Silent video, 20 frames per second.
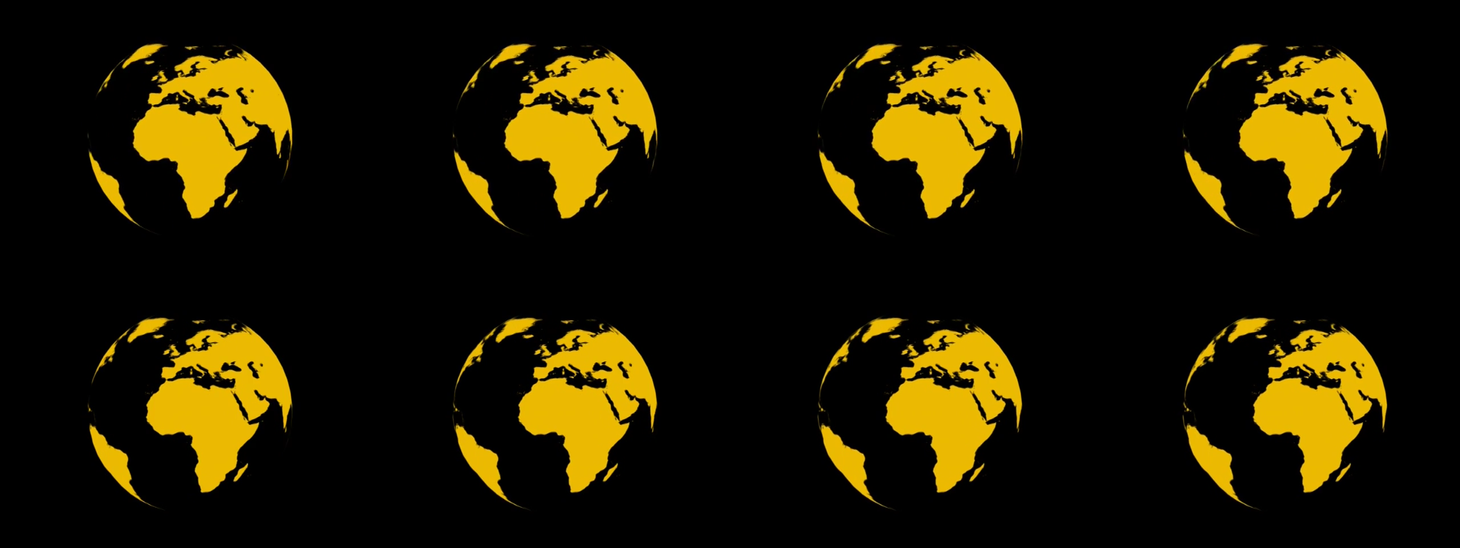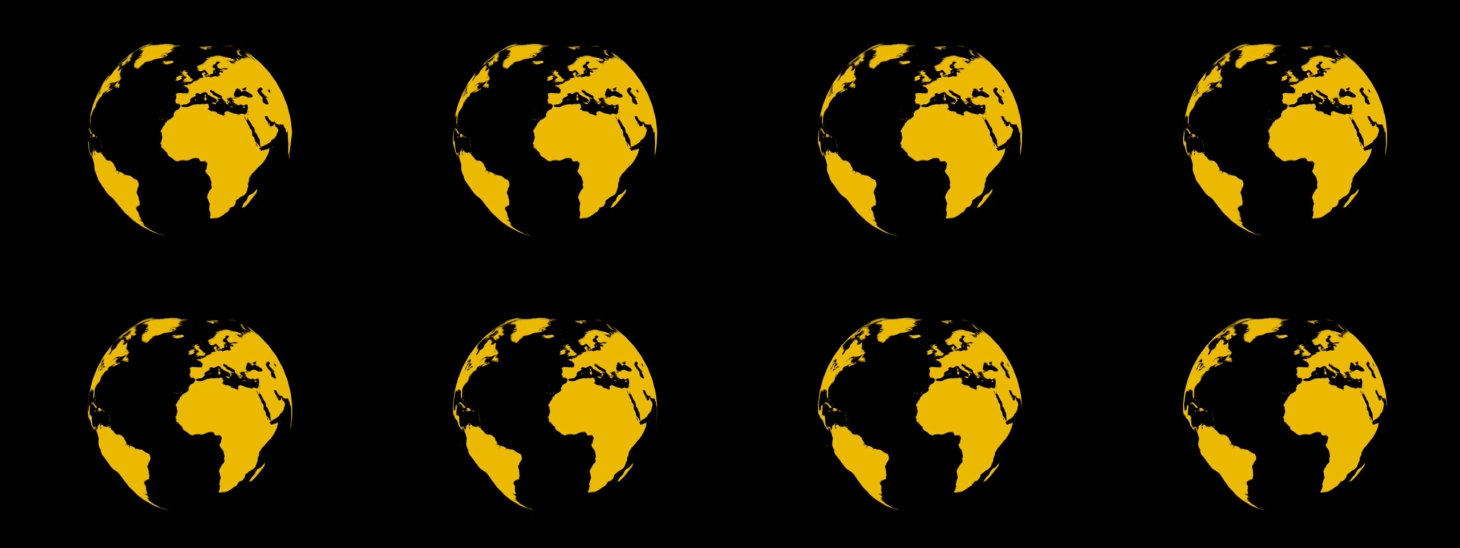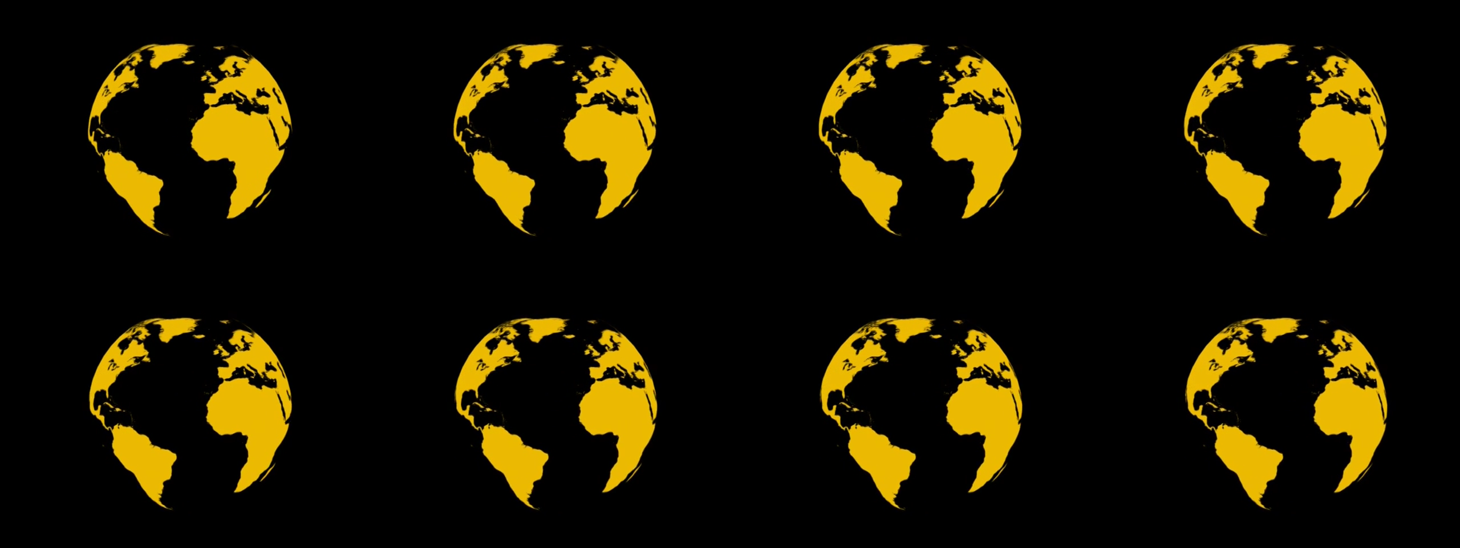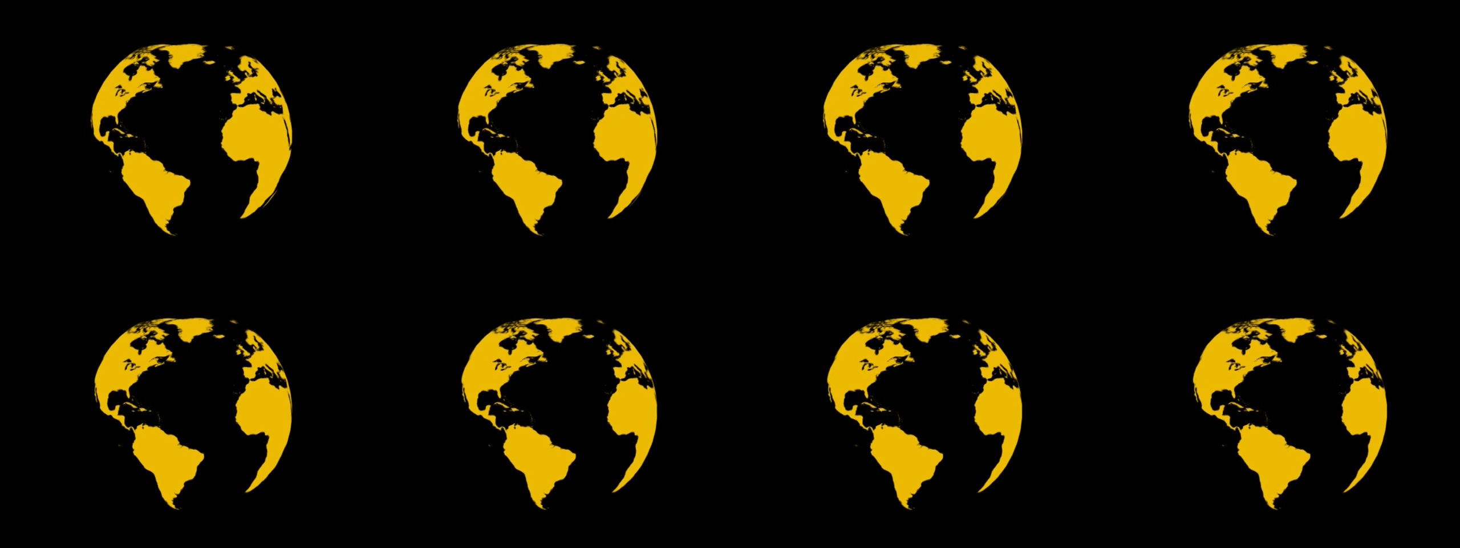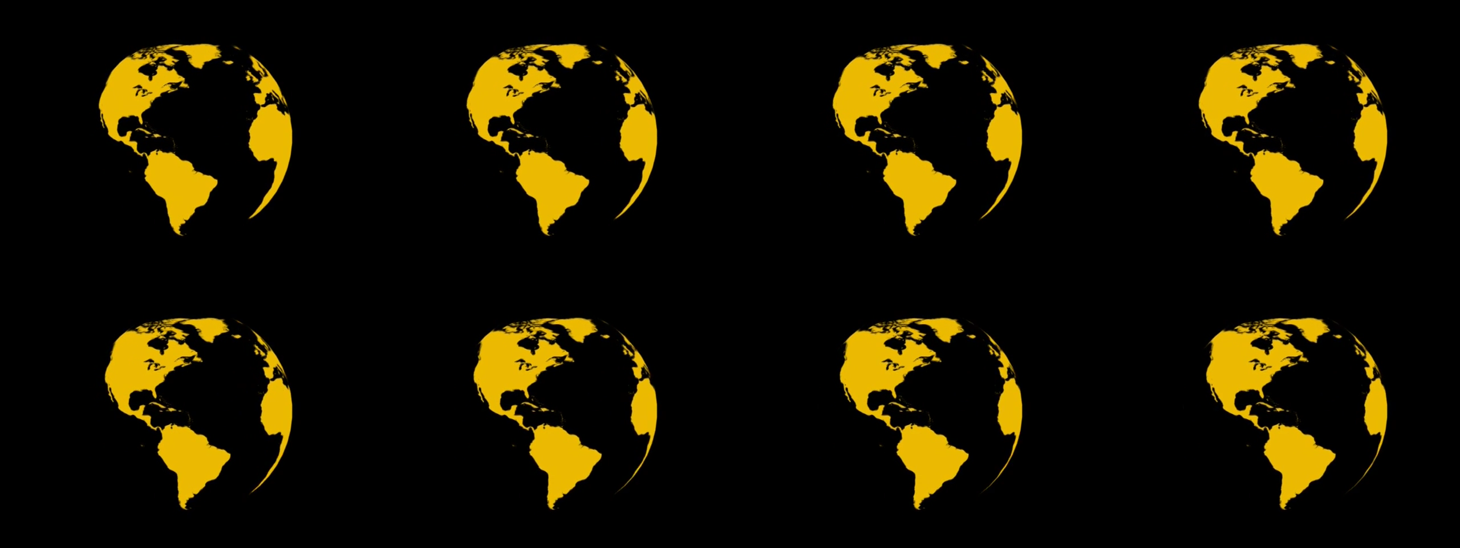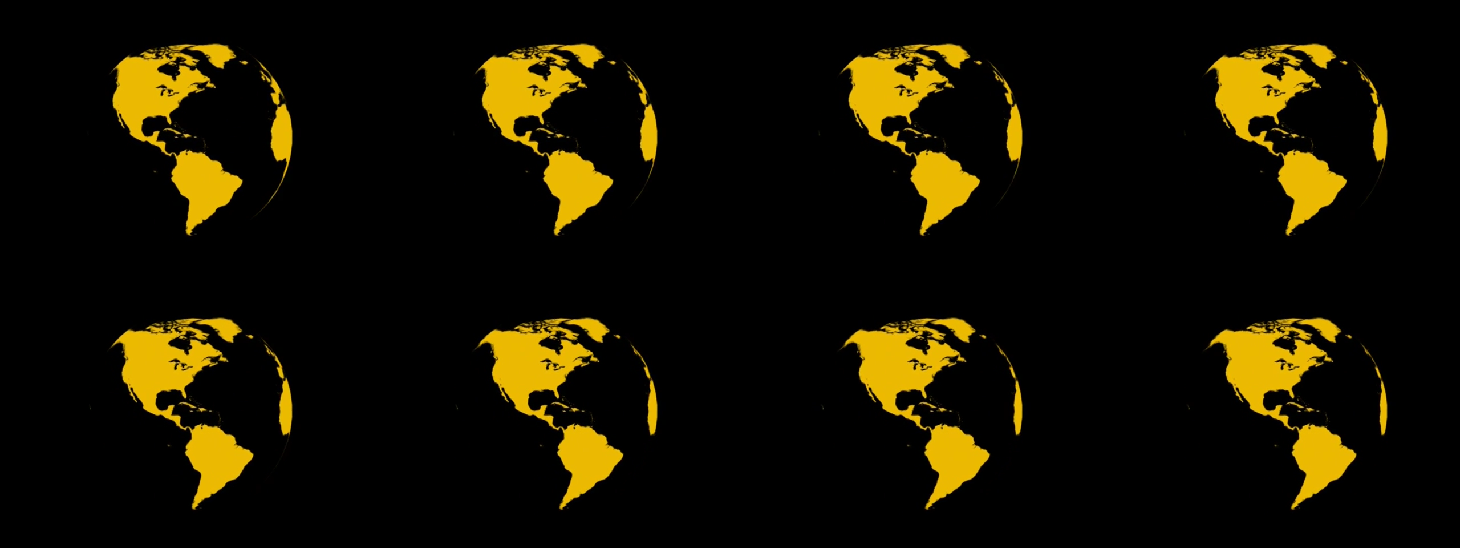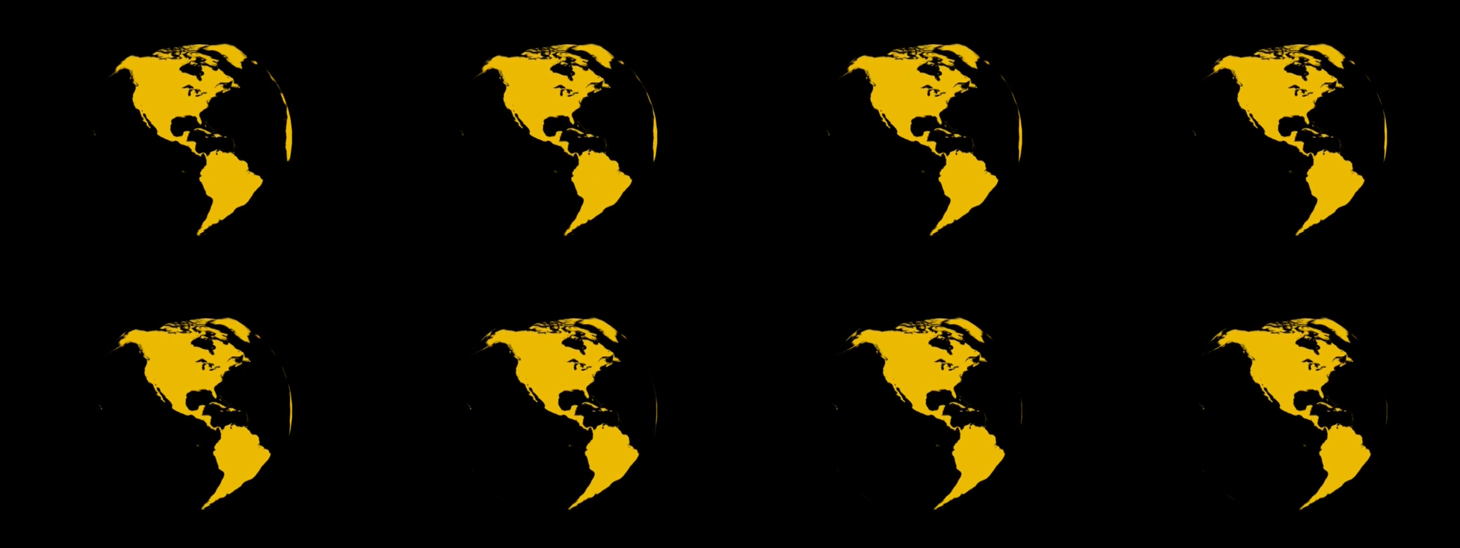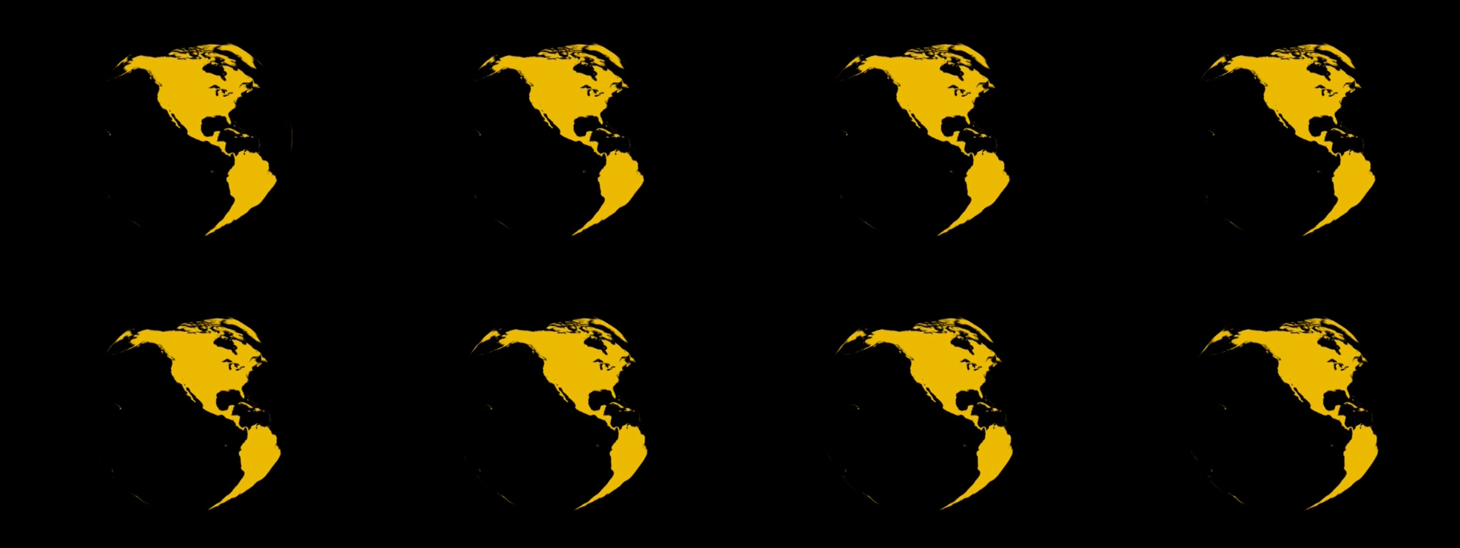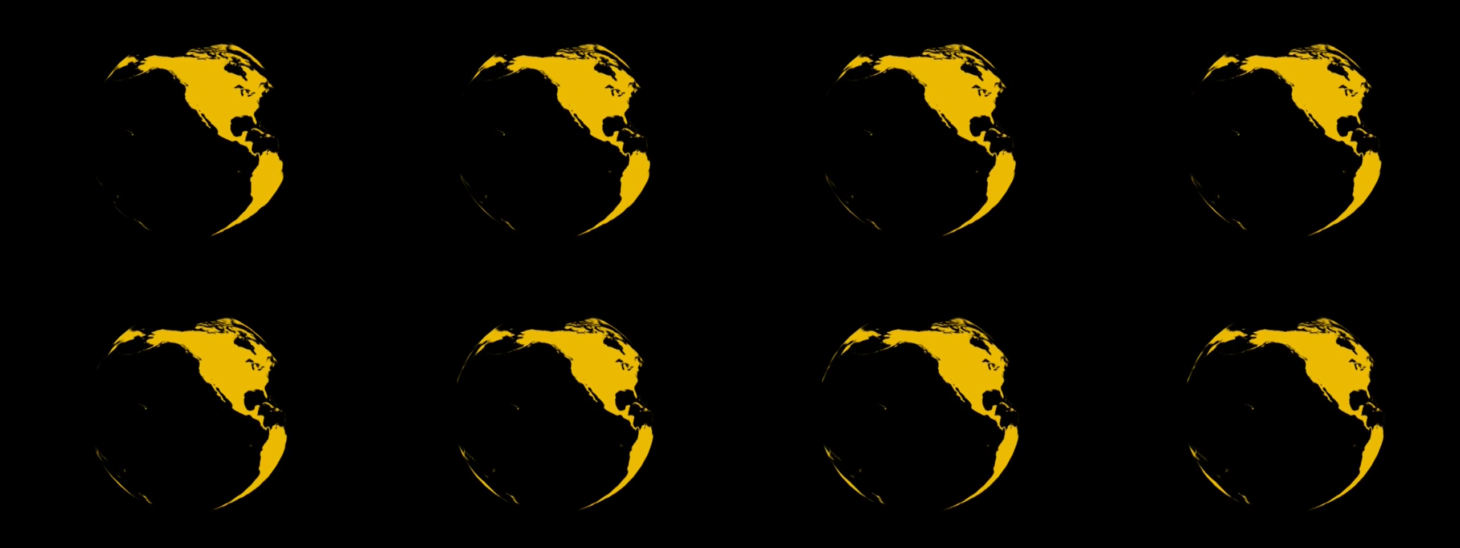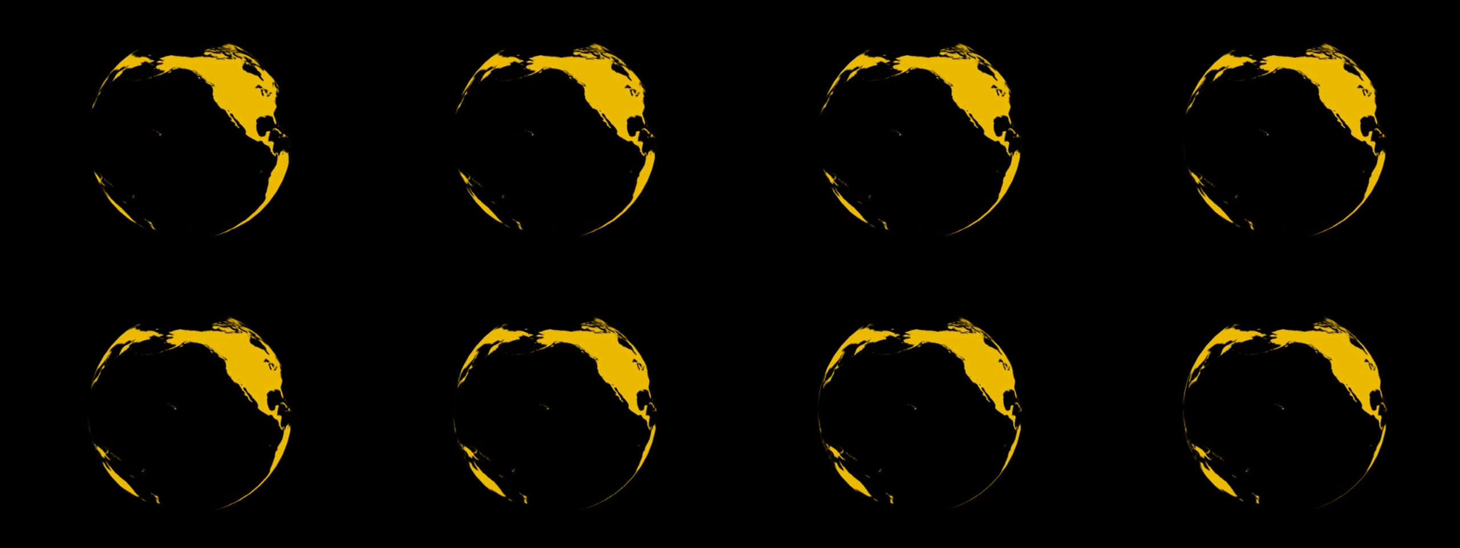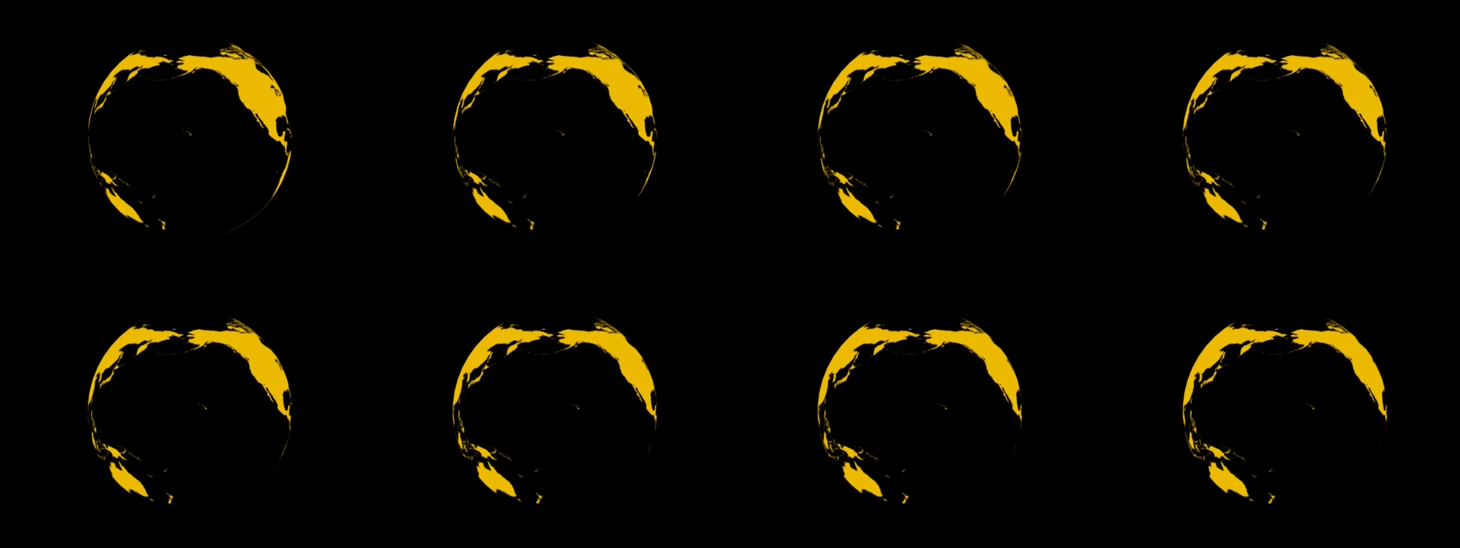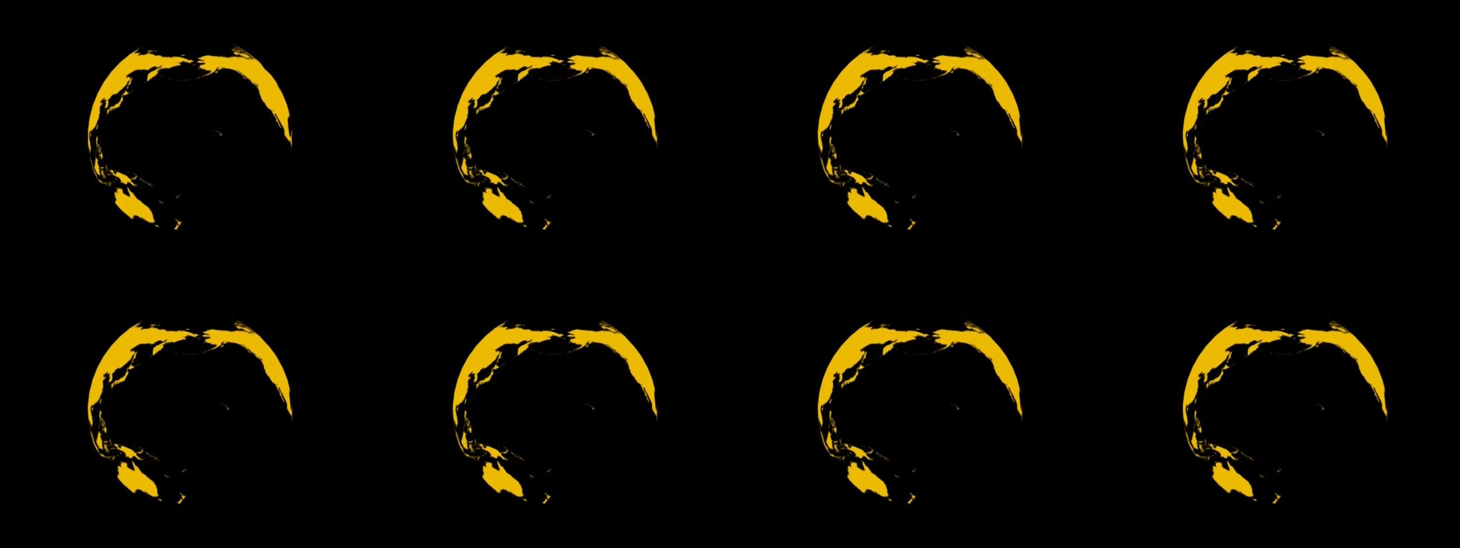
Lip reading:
[unreadable: no face in view]